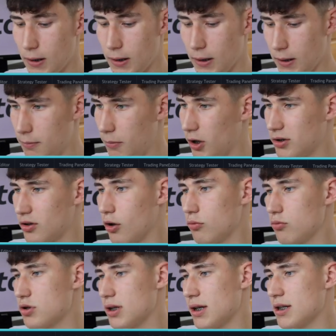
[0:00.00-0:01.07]
I
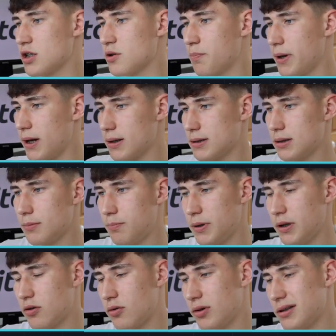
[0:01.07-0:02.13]
don't expect
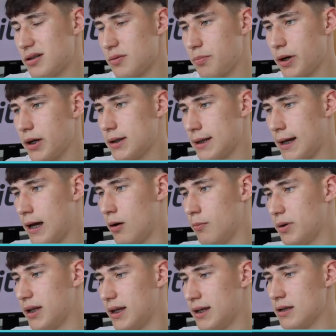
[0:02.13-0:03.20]
Bitcoin to break down,
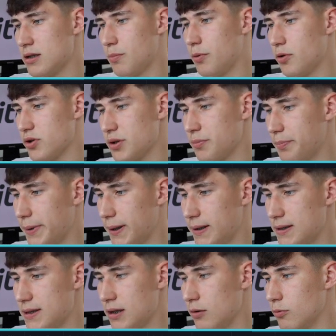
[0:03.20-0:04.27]
but it is a
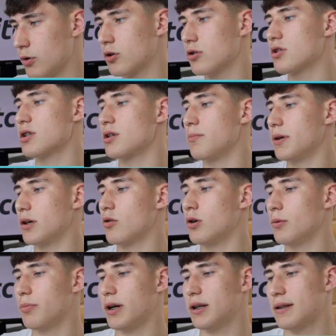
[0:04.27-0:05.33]
possibility that we could see
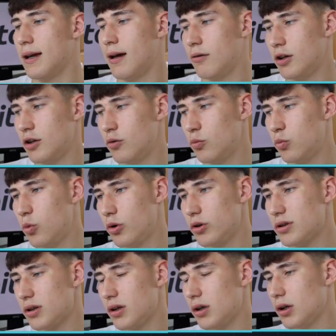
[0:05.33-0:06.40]
Bitcoin break down, and
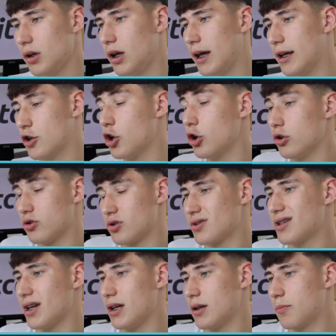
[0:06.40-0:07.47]
it could
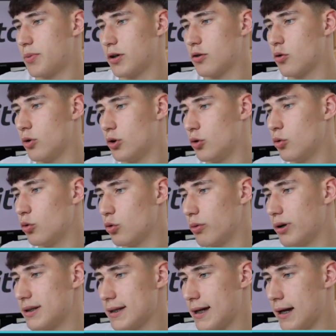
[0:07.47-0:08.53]
take Bitcoin all the
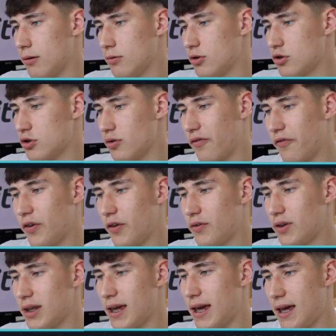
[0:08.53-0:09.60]
way down to
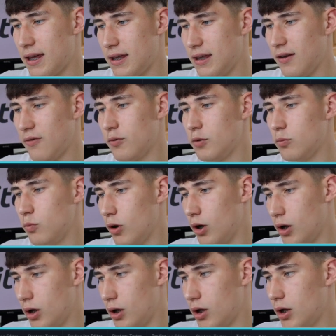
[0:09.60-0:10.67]
50k if we
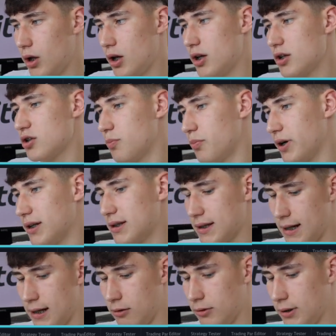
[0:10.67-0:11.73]
were to break
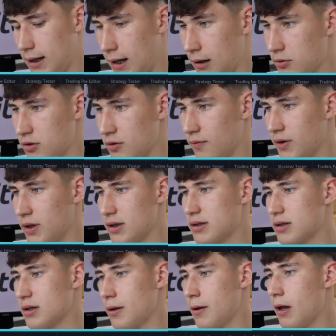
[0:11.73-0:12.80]
down out of
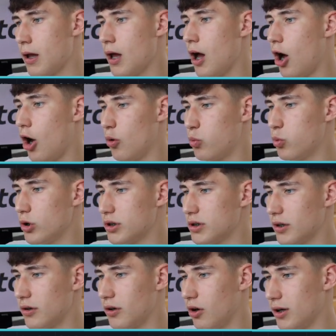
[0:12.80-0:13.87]
this. I
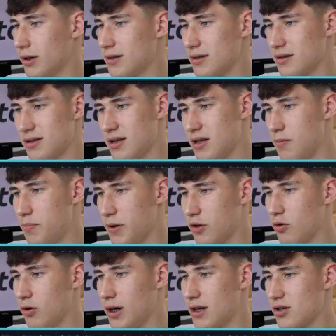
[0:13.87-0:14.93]
would like to see
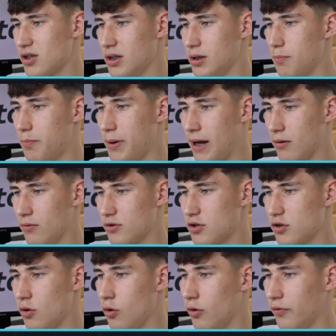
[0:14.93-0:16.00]
Bitcoin actually
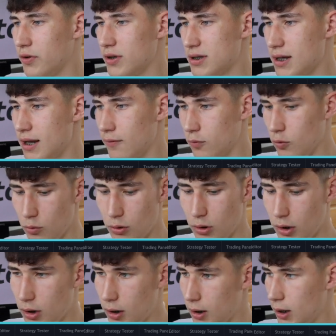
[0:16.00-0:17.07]
bounce off this level,
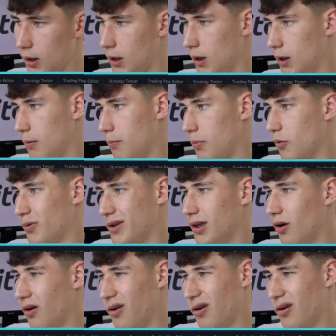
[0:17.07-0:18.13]
but we
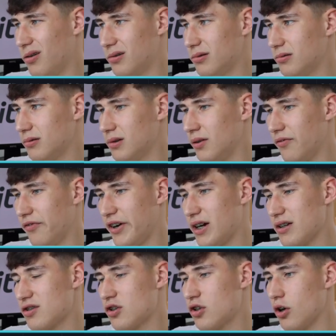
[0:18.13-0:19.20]
are in
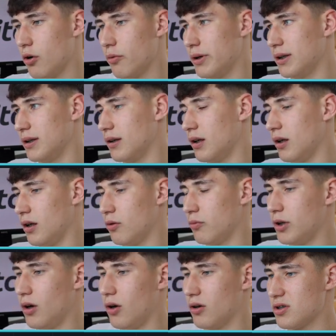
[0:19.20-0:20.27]
fact
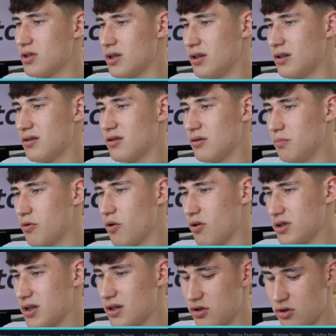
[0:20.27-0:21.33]
we are seeing some
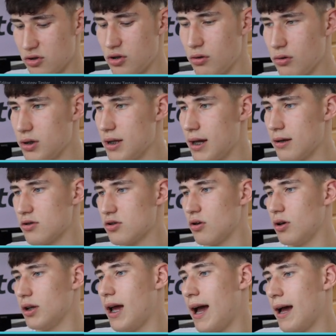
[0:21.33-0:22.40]
price action to the
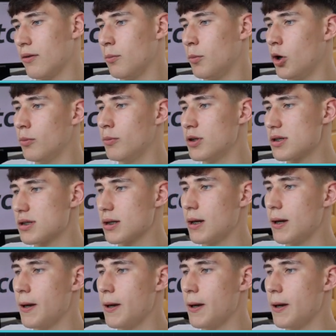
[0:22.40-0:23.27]
downside at the moment.